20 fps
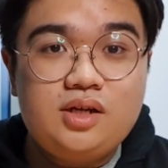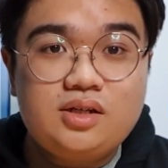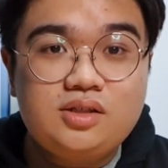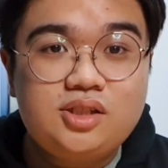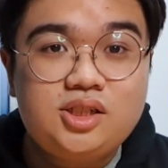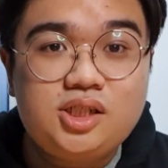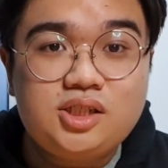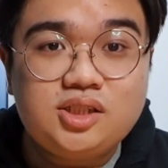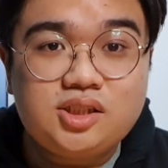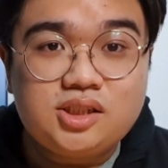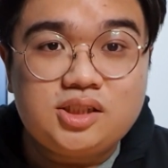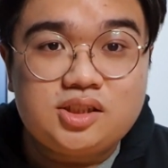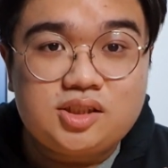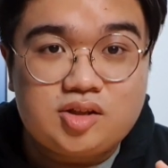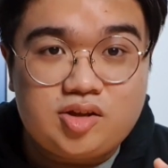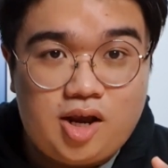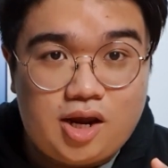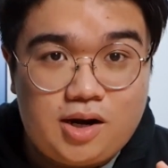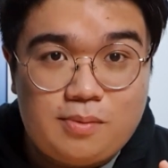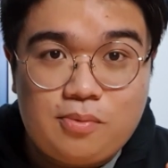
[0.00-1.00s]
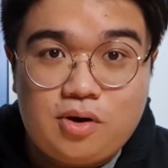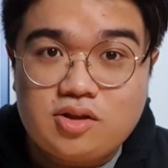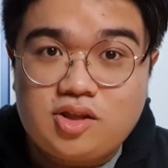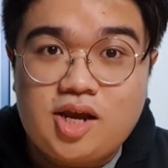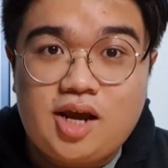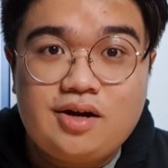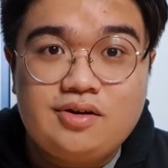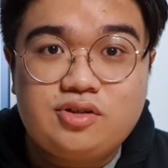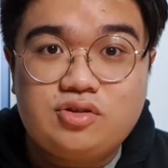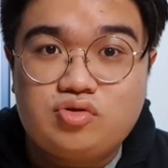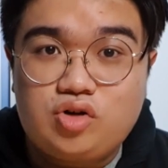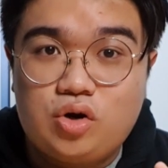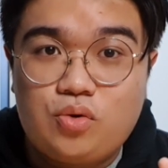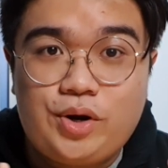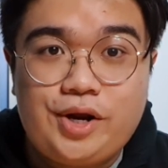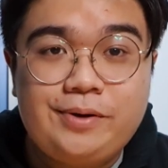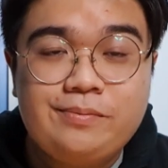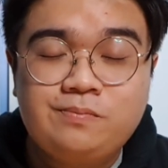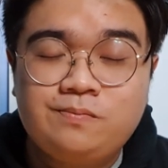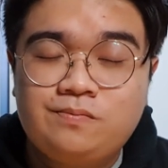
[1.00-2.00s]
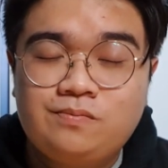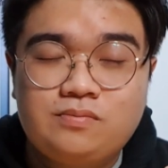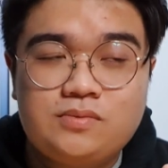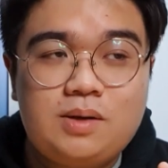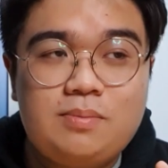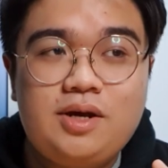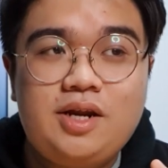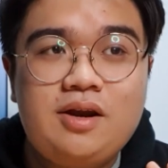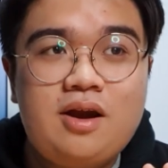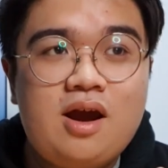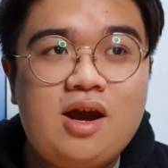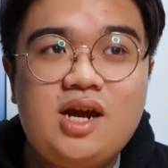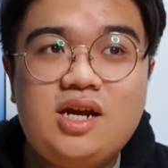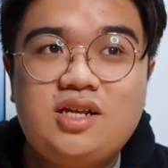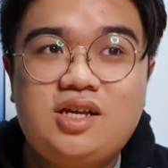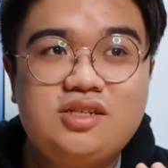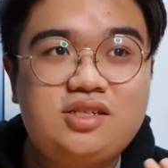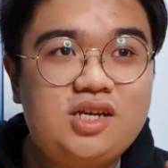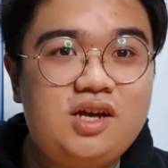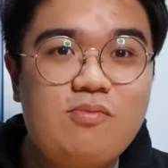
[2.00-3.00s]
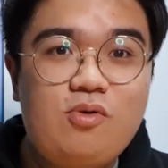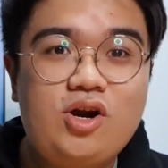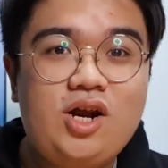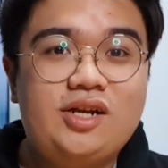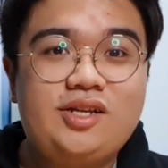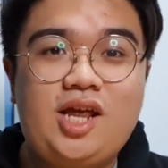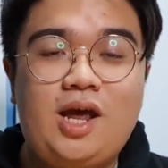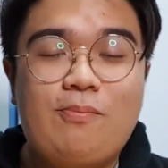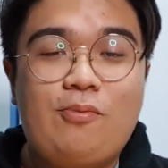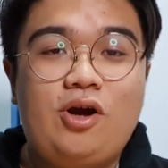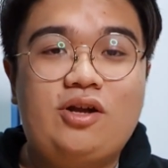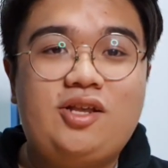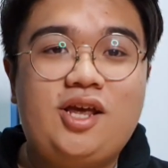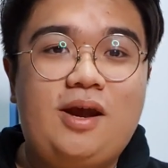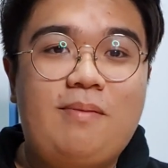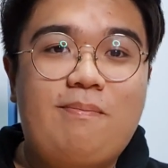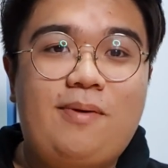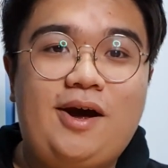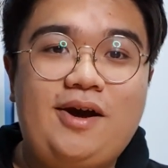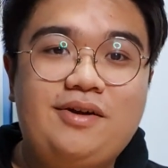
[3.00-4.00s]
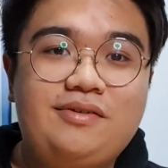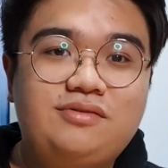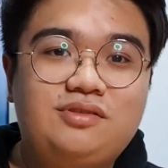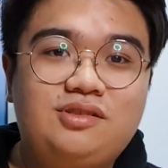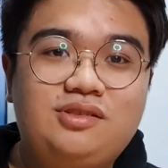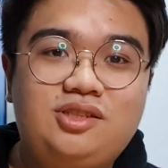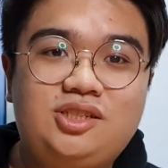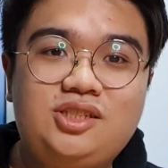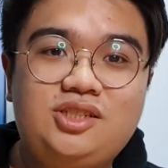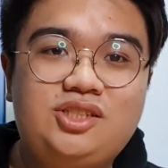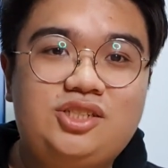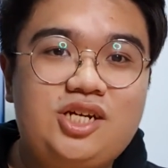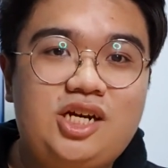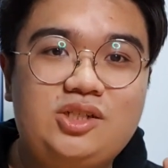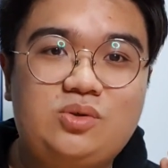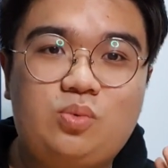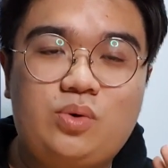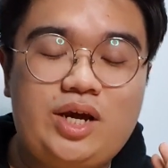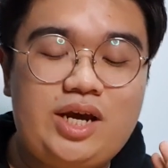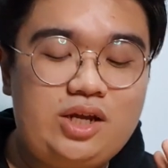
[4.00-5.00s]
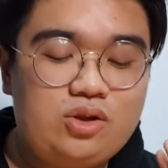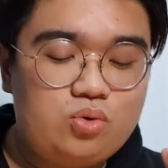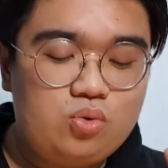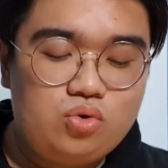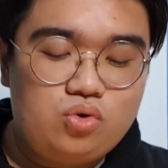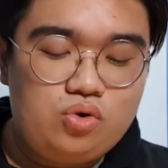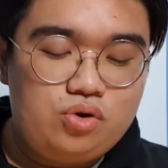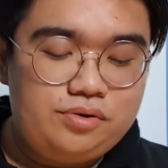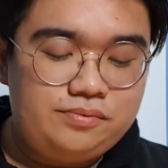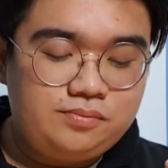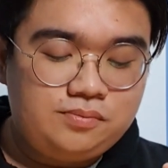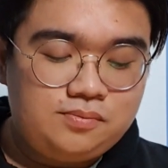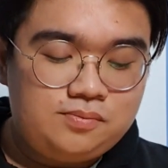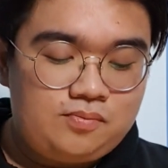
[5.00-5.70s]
This is a 10 out of 10 straight away. I mean, it deserves more than 10 out of 10, but this is just way too good.